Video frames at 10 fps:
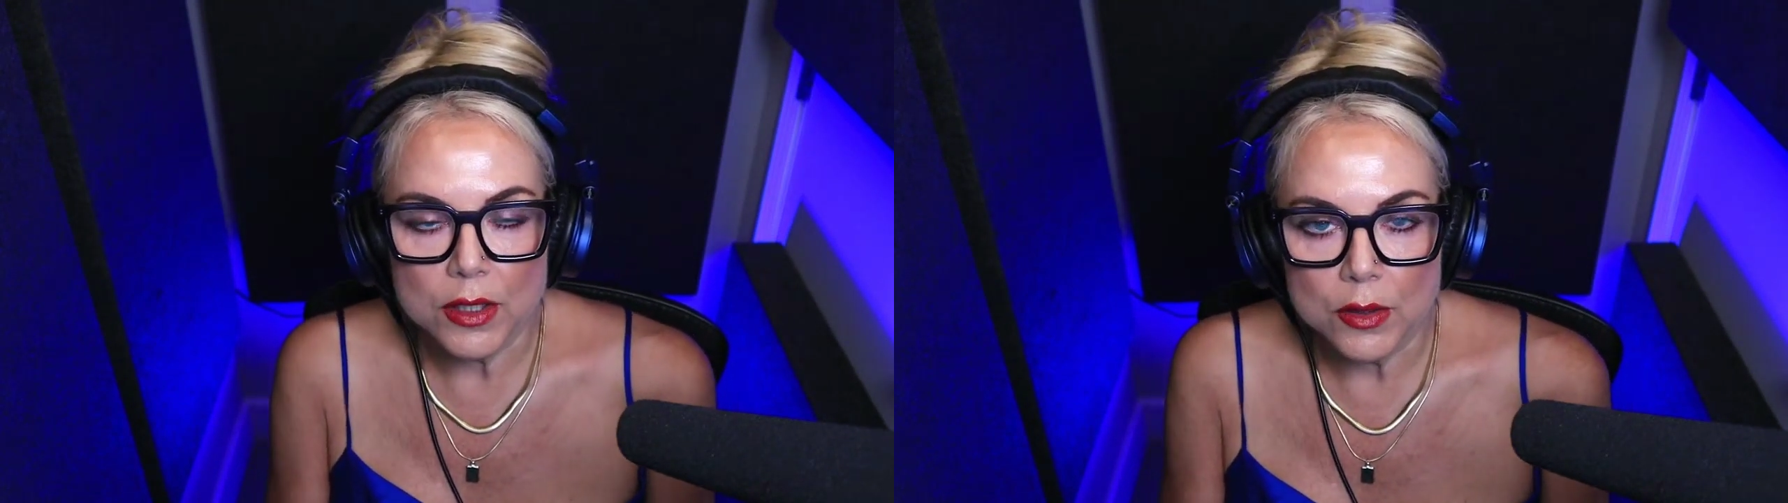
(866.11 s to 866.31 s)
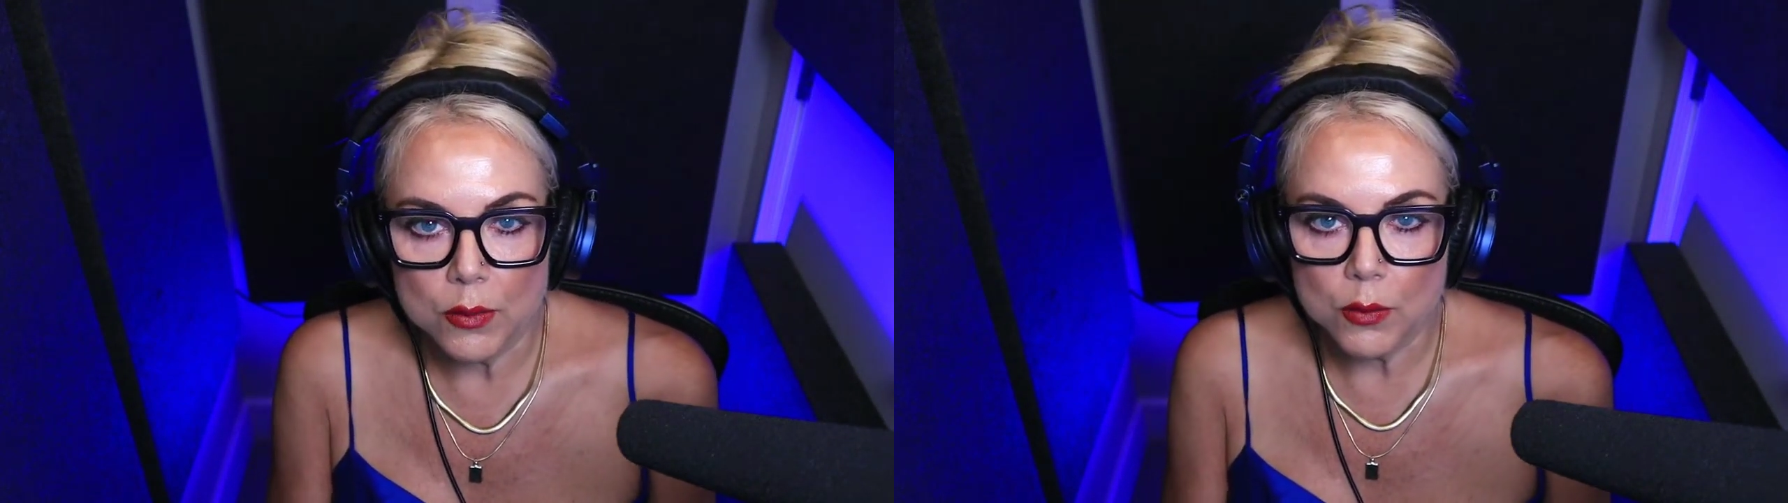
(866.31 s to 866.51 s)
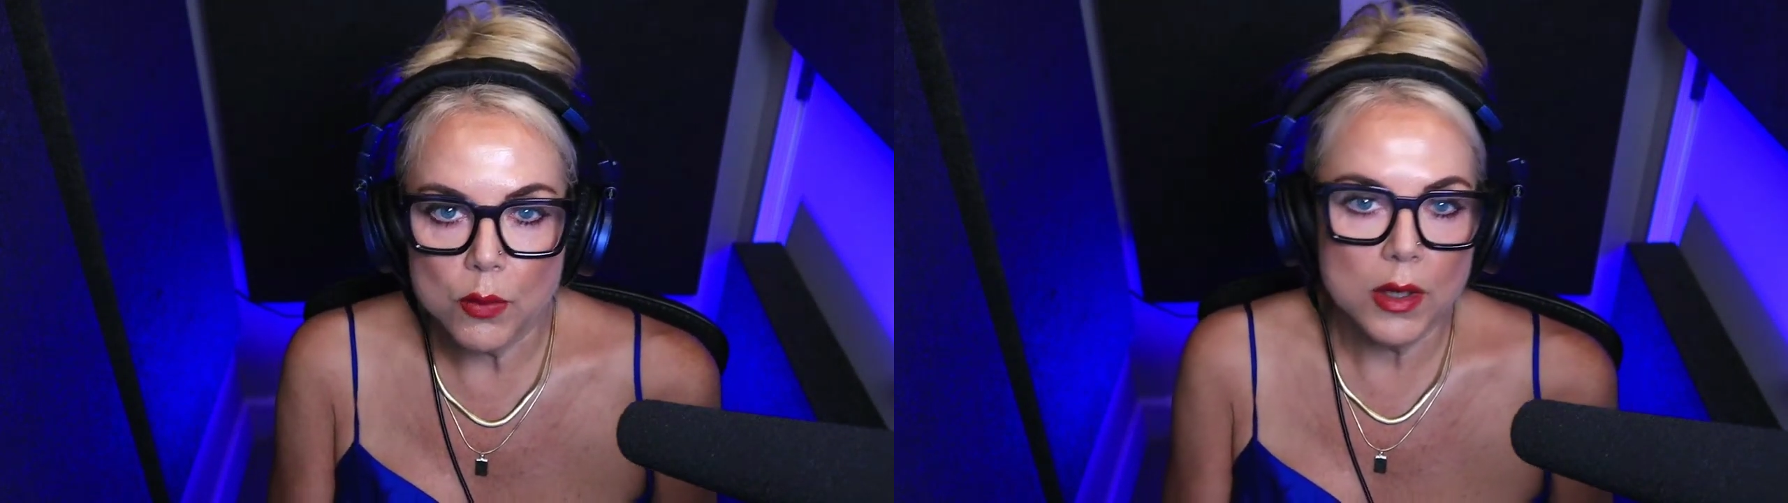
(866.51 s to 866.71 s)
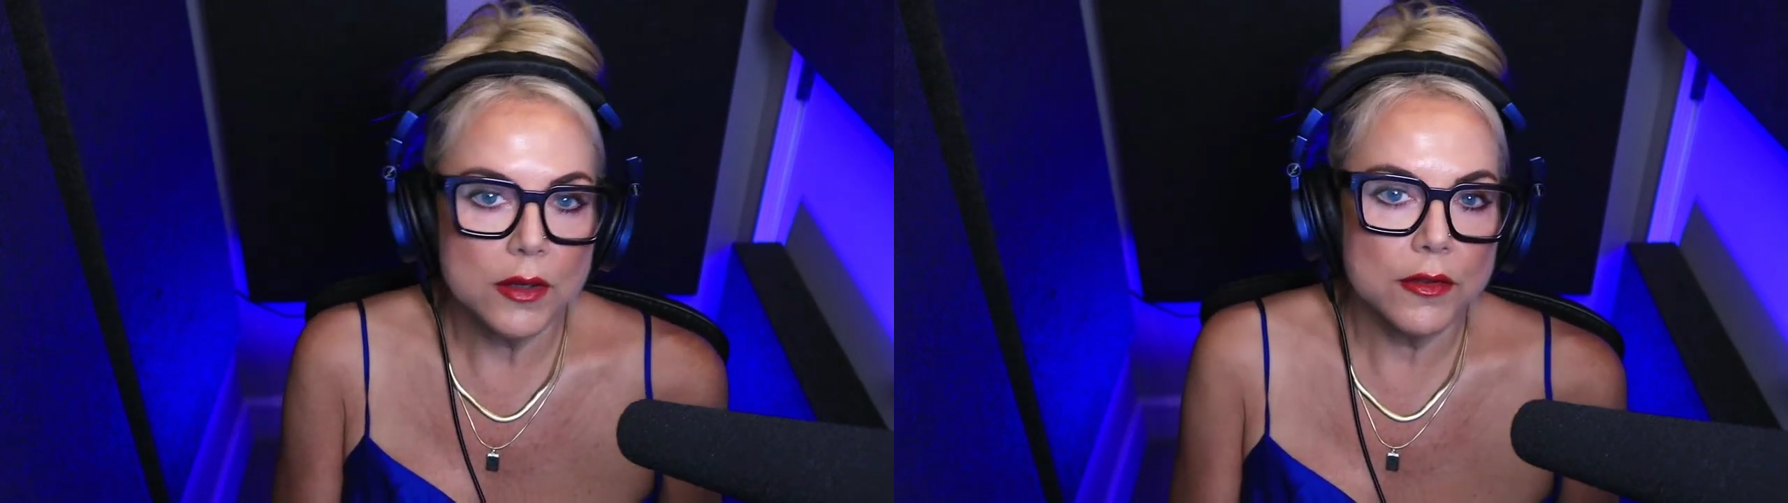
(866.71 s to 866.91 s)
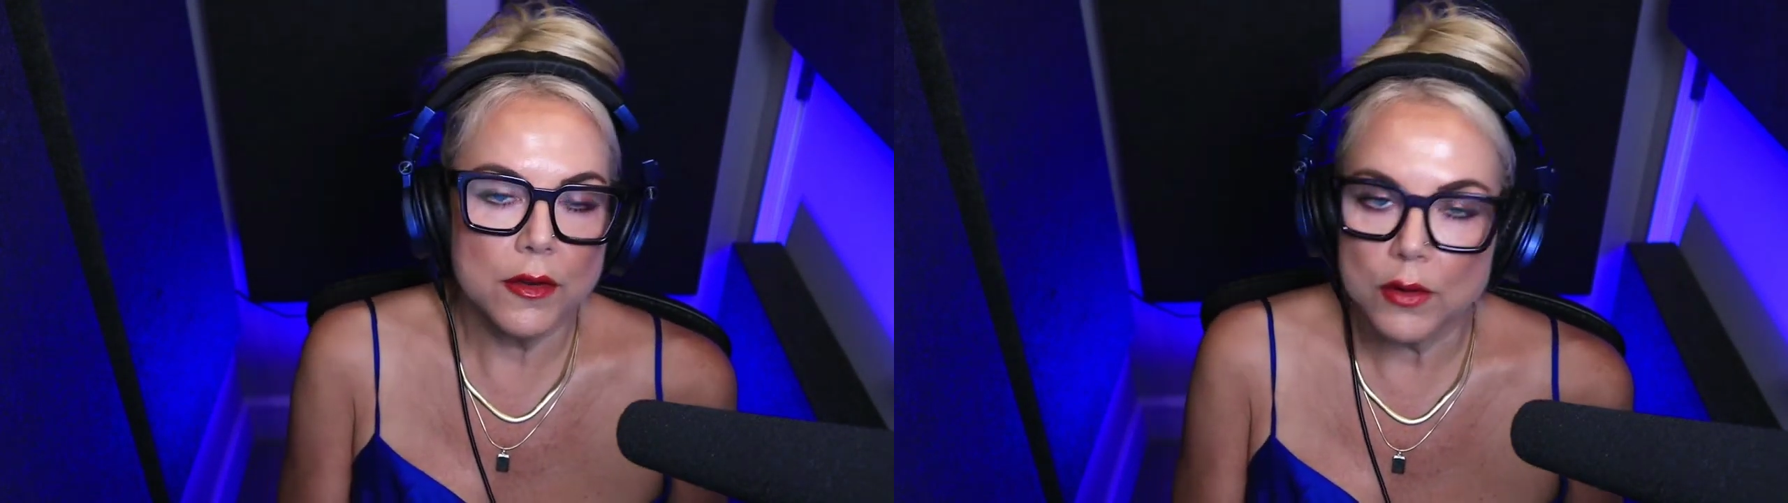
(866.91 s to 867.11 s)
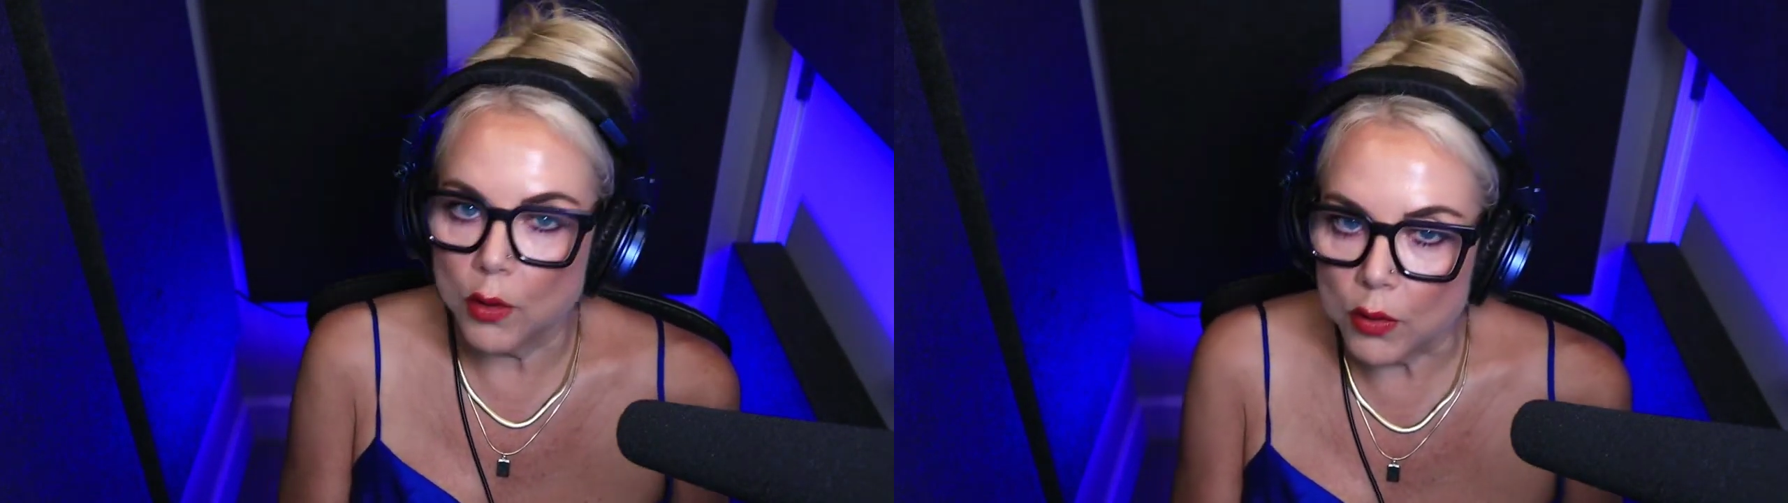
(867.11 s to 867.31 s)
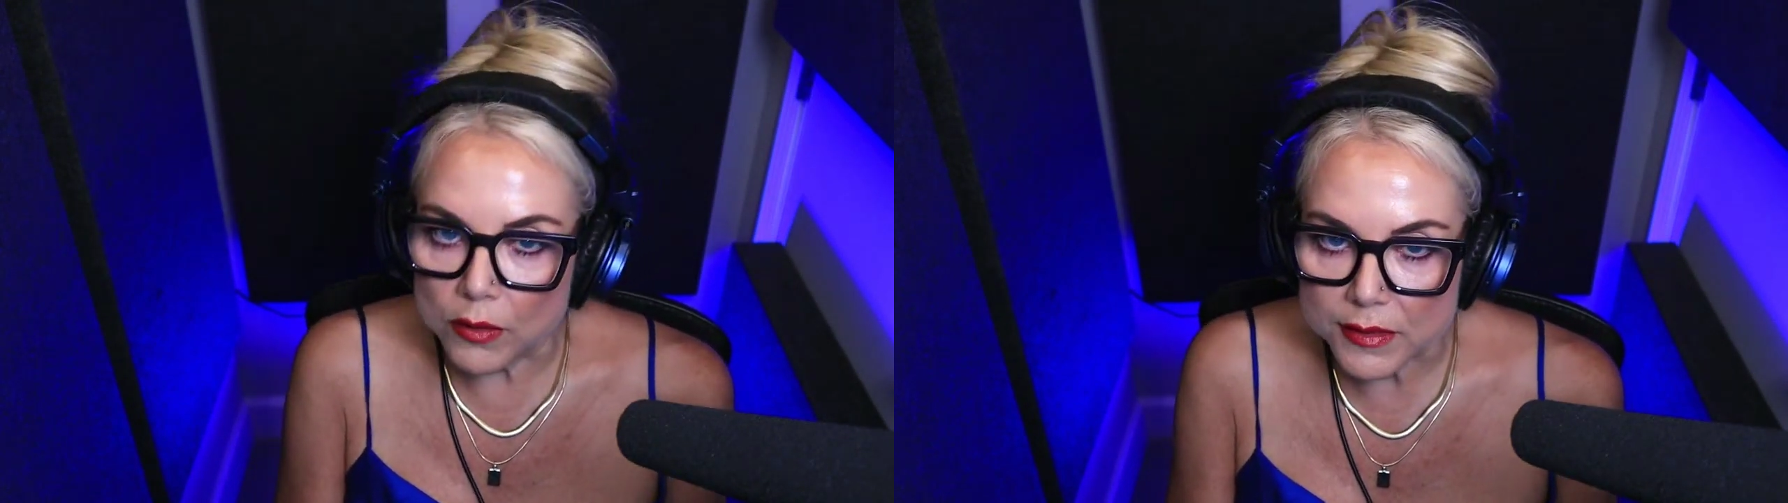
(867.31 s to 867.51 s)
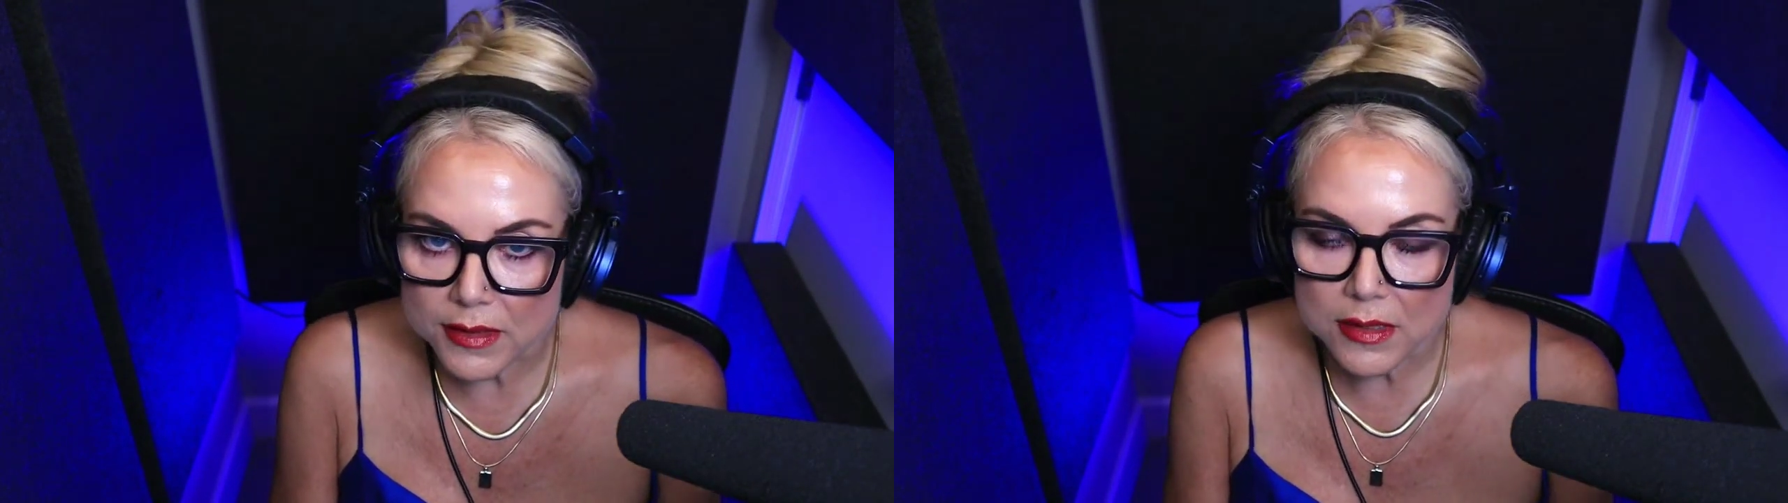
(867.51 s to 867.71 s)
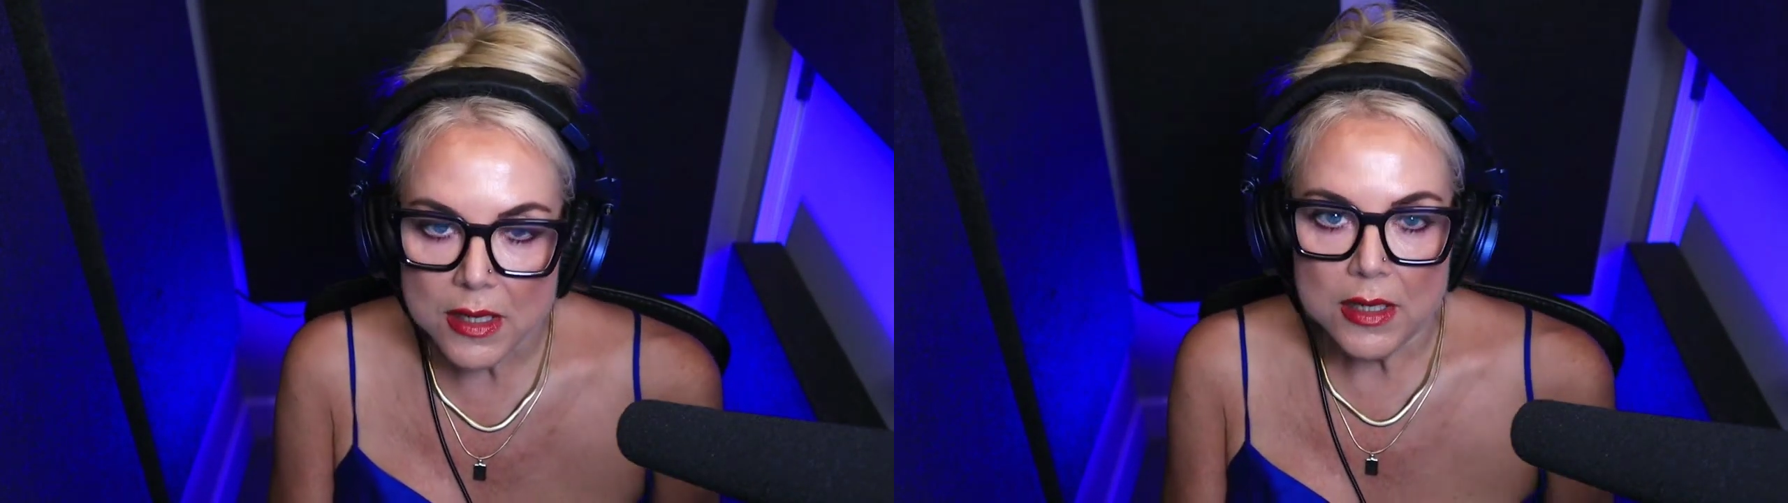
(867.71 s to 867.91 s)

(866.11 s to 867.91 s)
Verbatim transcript: you know, what are their goals,